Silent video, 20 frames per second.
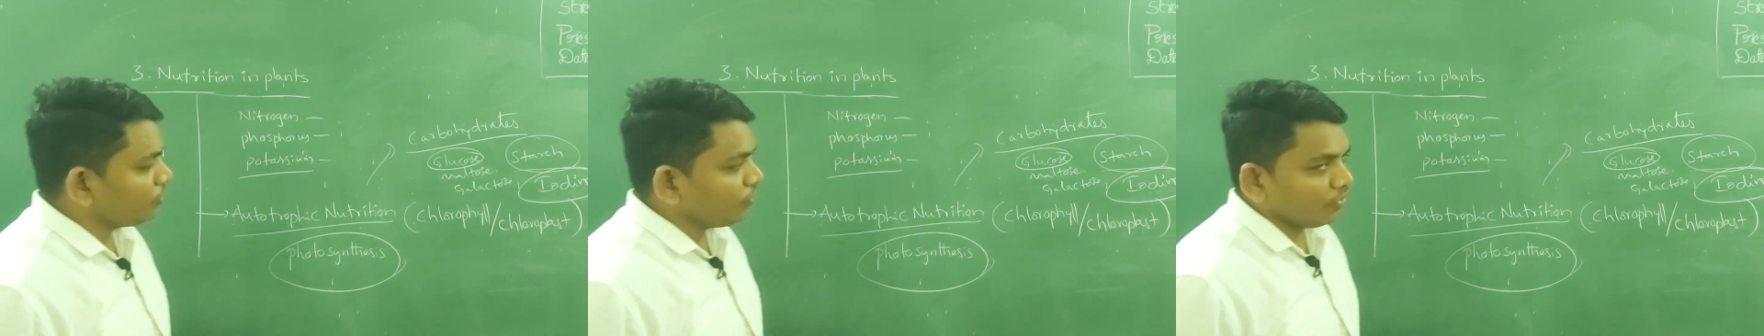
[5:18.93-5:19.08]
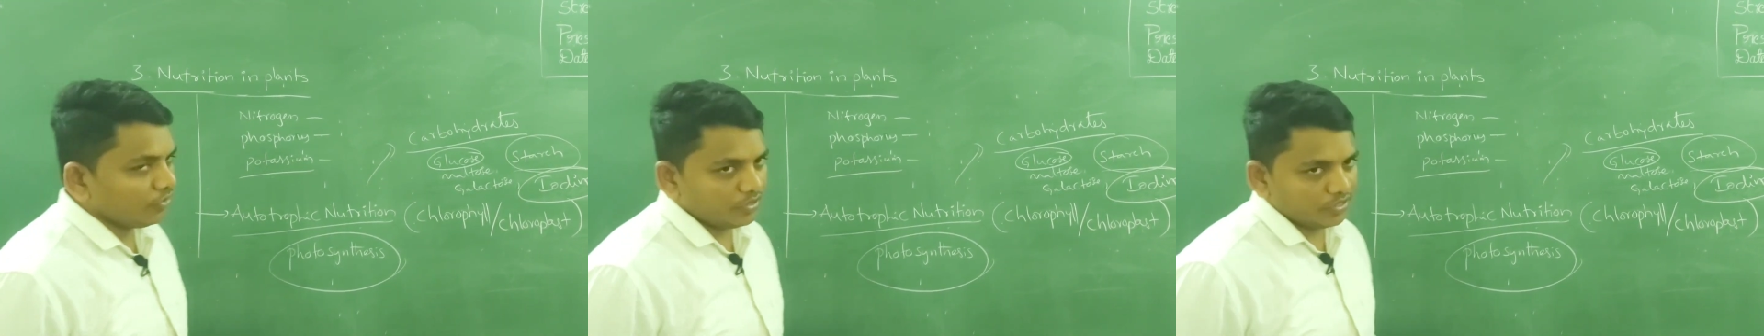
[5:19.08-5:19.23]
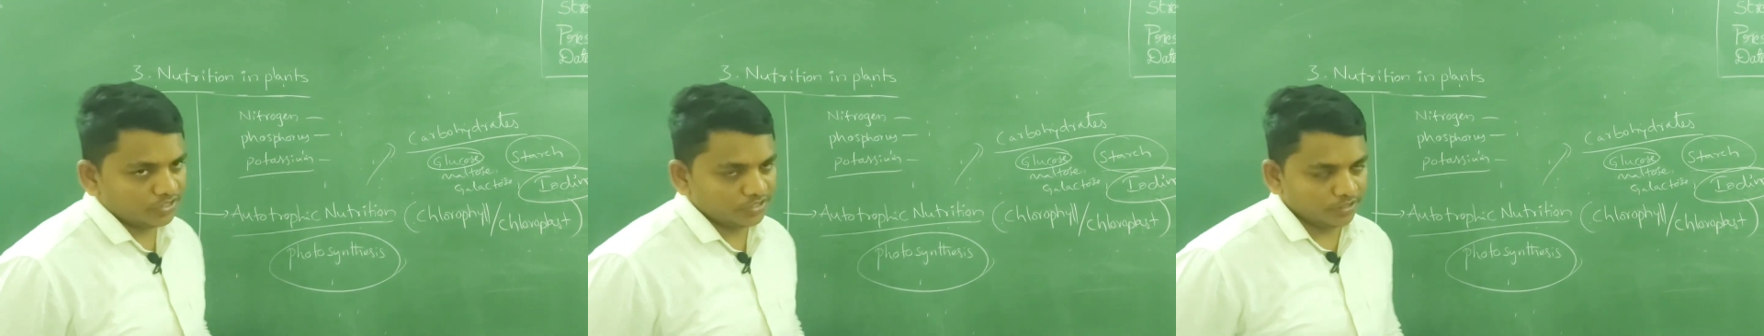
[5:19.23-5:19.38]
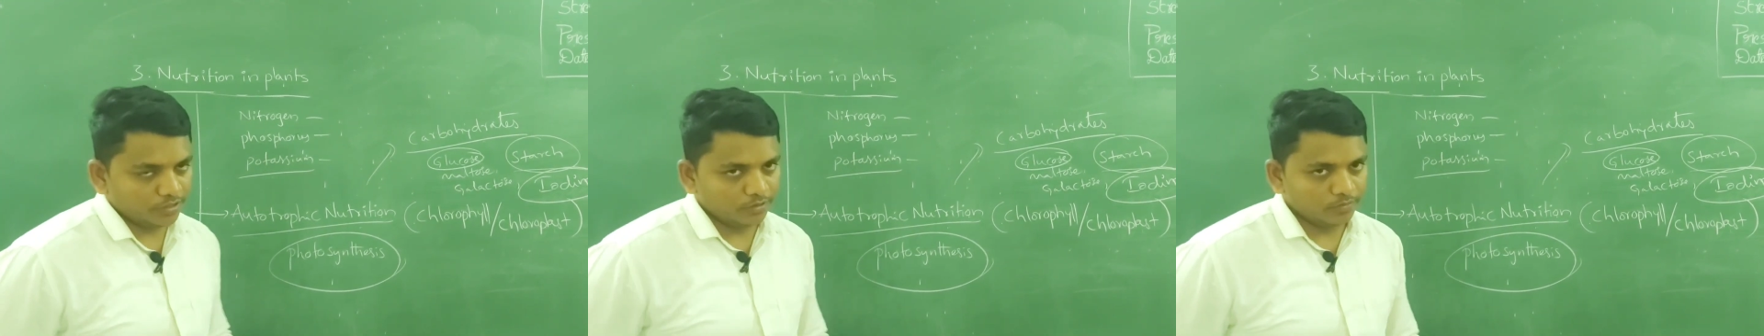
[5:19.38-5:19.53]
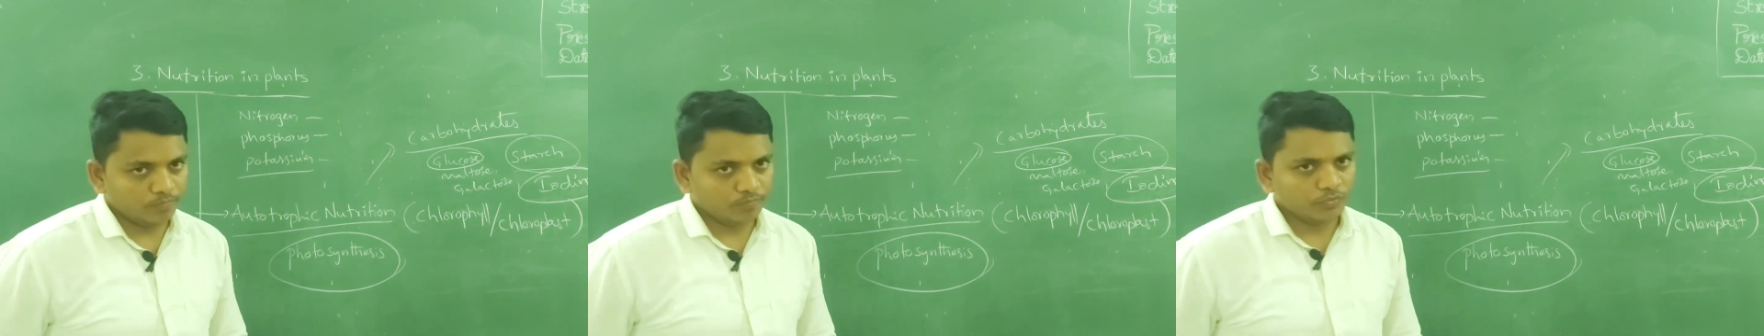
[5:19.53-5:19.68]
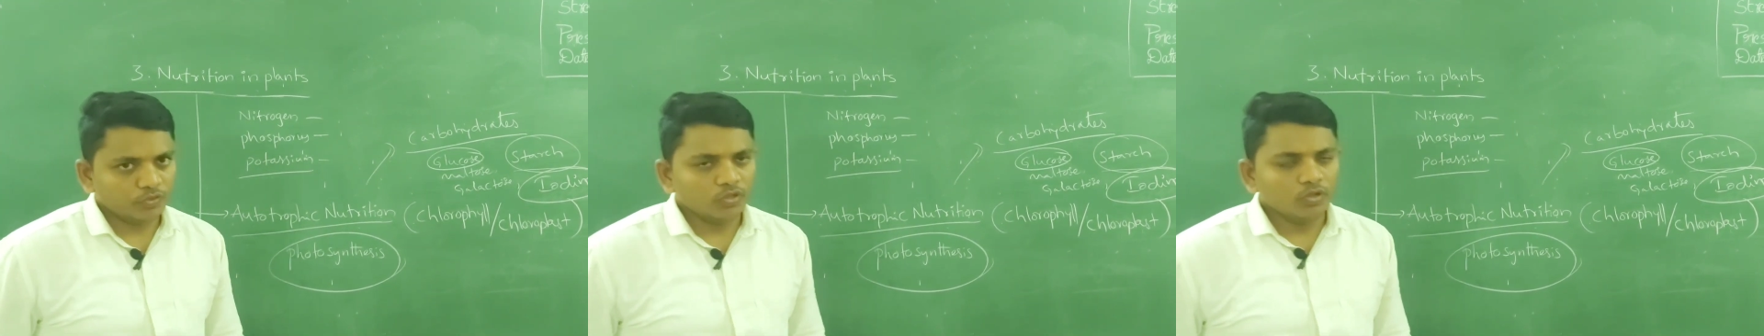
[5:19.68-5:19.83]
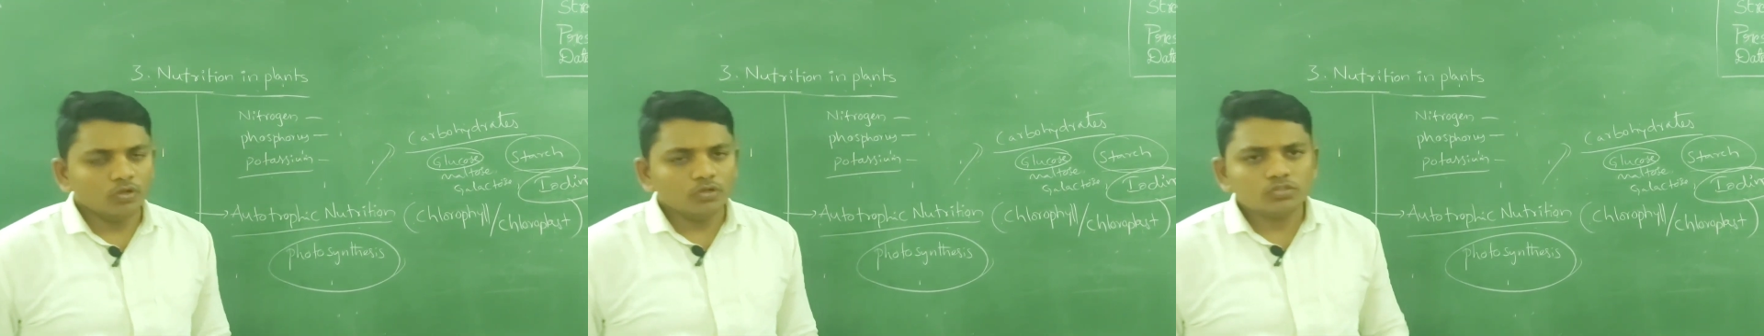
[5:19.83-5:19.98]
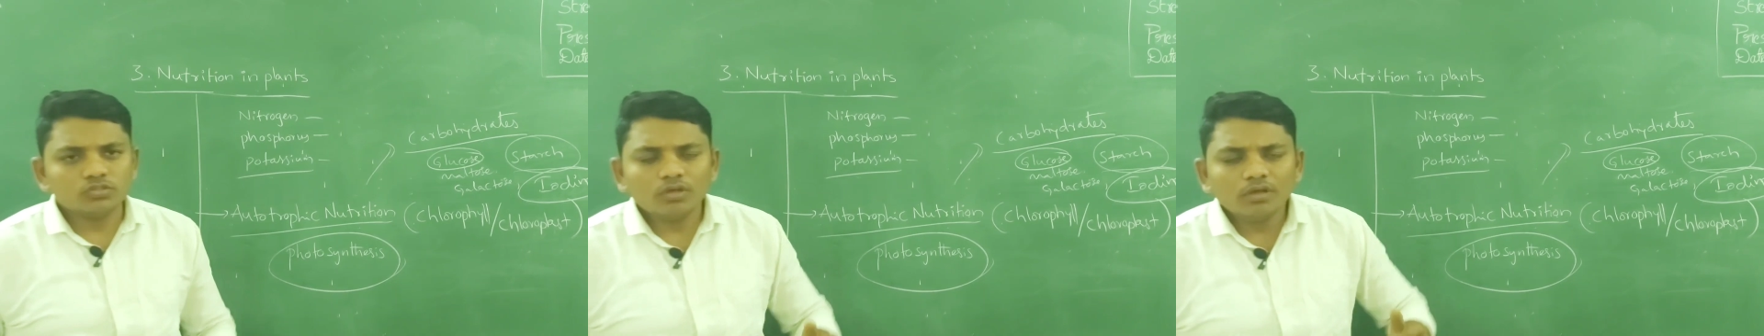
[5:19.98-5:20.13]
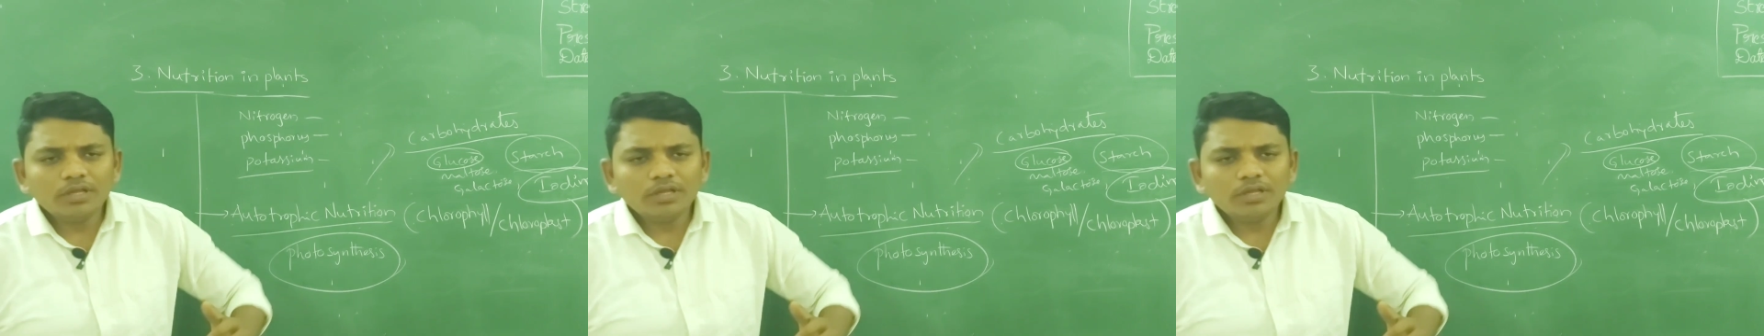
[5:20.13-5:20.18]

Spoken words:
nutrition. So,